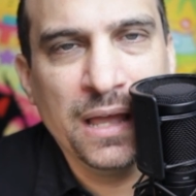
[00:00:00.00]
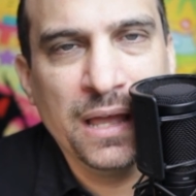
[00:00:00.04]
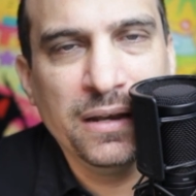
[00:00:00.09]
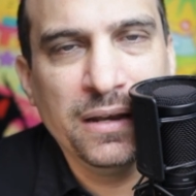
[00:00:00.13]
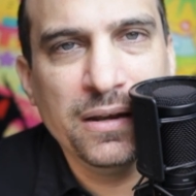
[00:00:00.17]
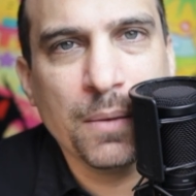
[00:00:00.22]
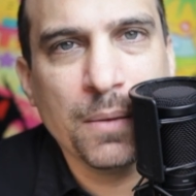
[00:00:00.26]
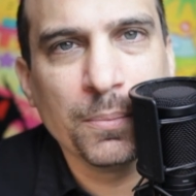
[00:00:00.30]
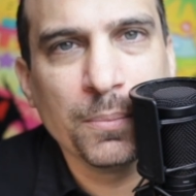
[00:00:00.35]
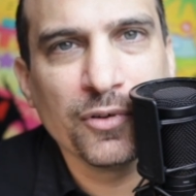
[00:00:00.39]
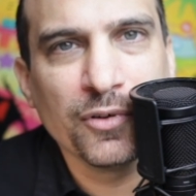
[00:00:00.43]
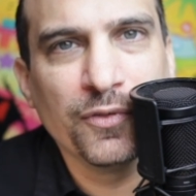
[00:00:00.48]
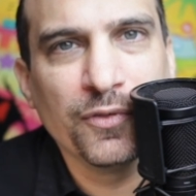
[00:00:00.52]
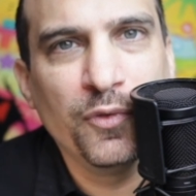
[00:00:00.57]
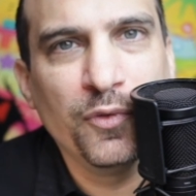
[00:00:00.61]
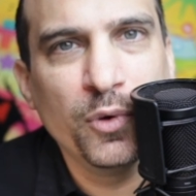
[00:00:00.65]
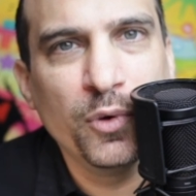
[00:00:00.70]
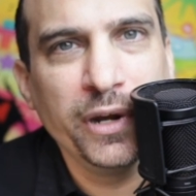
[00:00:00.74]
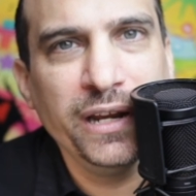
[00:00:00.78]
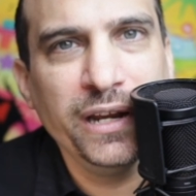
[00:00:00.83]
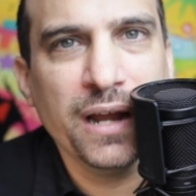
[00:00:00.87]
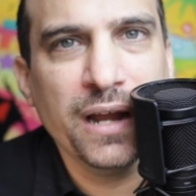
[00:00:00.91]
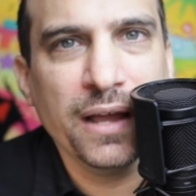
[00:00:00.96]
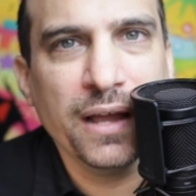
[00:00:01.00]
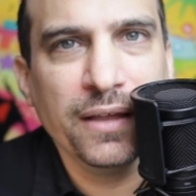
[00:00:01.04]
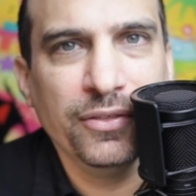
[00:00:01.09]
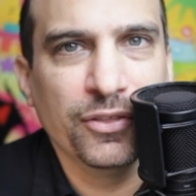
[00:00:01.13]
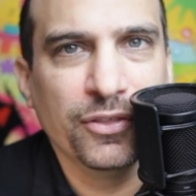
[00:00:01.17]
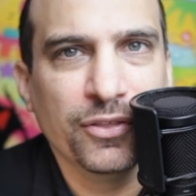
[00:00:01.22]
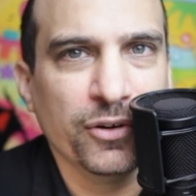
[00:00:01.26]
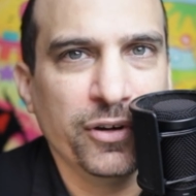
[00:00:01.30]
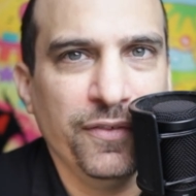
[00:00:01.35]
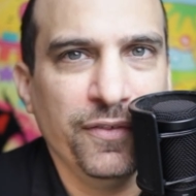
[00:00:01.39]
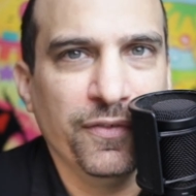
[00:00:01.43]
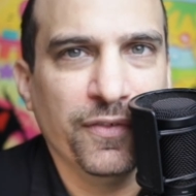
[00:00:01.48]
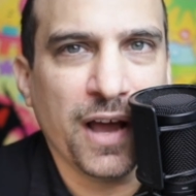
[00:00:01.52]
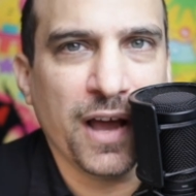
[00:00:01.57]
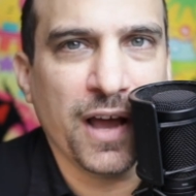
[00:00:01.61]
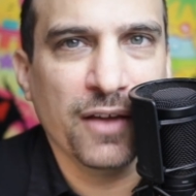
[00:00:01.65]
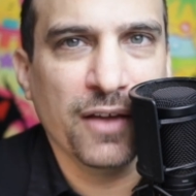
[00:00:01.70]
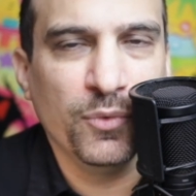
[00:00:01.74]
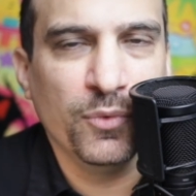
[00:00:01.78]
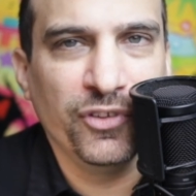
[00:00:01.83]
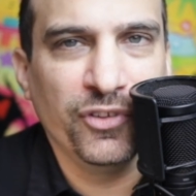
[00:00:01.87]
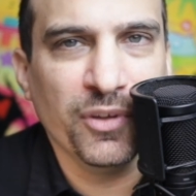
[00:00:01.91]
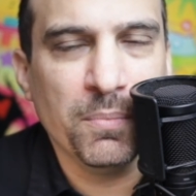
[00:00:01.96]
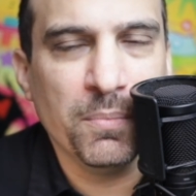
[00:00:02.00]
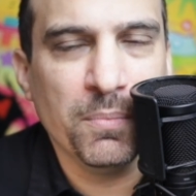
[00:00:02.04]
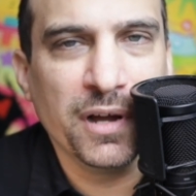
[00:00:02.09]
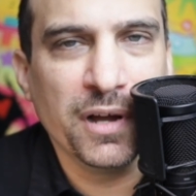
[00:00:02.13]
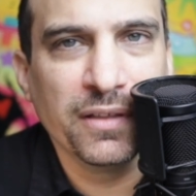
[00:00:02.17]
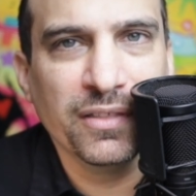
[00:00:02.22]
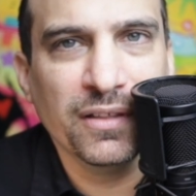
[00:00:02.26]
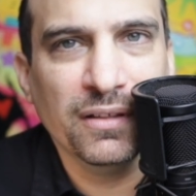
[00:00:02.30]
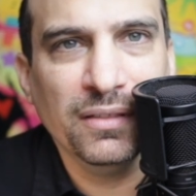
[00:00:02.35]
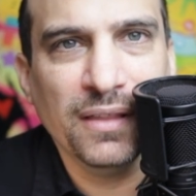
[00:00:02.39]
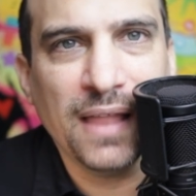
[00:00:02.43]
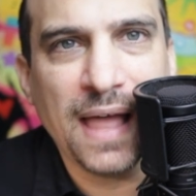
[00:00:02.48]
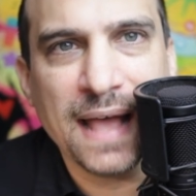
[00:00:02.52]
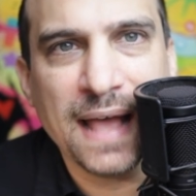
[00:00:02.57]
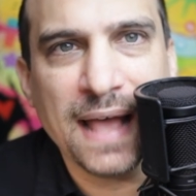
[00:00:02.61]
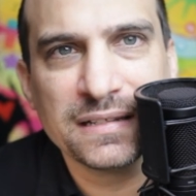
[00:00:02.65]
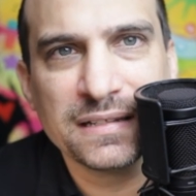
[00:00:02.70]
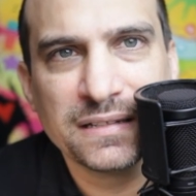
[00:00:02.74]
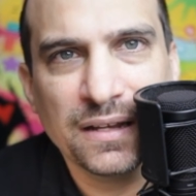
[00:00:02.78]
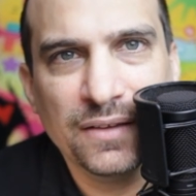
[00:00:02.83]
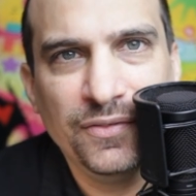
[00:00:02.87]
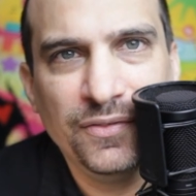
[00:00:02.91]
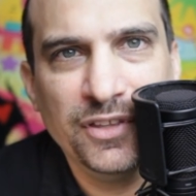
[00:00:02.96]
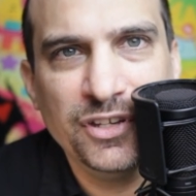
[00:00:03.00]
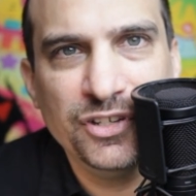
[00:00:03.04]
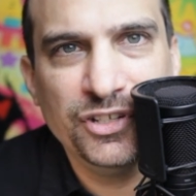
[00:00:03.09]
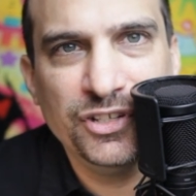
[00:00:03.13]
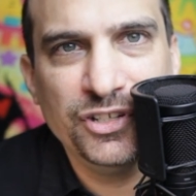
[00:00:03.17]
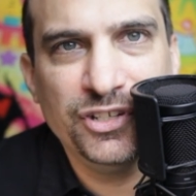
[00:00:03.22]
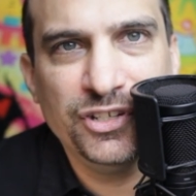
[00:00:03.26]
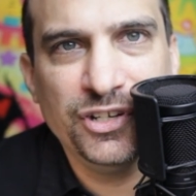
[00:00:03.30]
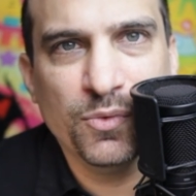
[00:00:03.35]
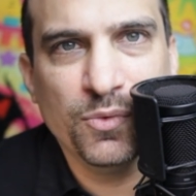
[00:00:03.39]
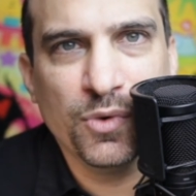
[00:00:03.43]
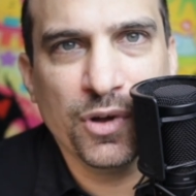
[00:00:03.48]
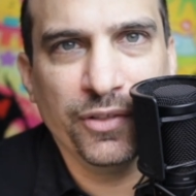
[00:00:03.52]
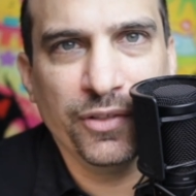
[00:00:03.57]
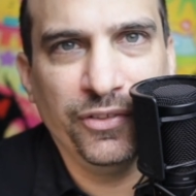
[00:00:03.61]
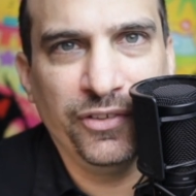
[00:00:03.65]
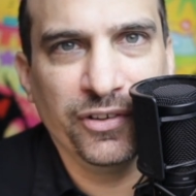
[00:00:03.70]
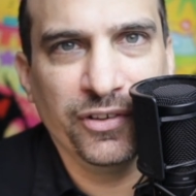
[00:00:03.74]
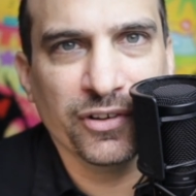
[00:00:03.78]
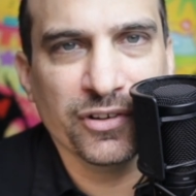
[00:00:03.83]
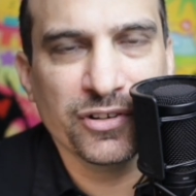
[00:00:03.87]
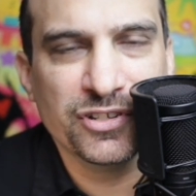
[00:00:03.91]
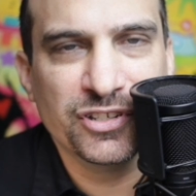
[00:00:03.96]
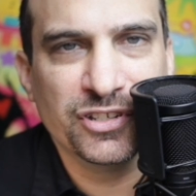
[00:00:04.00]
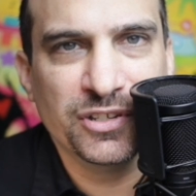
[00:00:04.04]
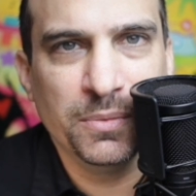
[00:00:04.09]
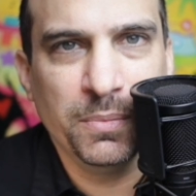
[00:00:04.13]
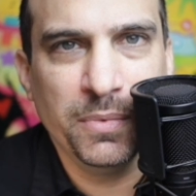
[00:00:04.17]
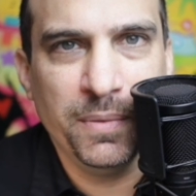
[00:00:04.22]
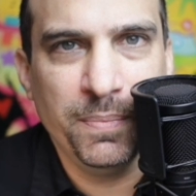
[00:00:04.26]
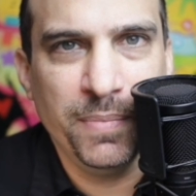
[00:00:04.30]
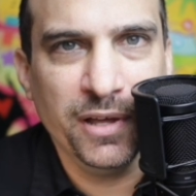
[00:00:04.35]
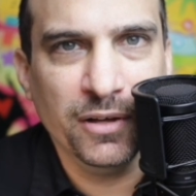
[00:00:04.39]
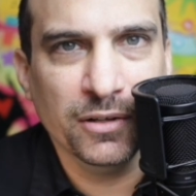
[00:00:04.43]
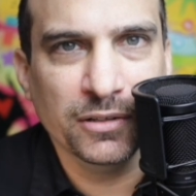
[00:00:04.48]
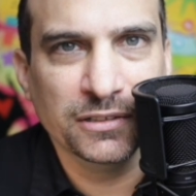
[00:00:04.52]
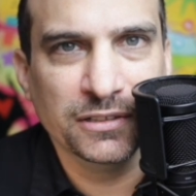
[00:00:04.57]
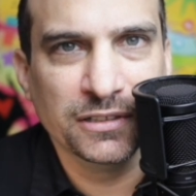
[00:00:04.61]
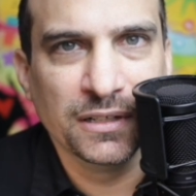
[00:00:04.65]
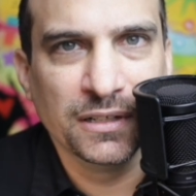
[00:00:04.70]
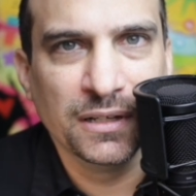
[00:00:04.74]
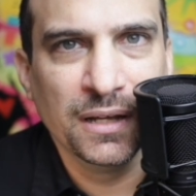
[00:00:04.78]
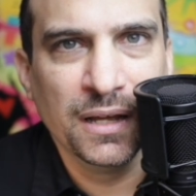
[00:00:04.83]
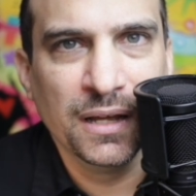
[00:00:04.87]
number 4935 was among the last of the GG1 series to be built.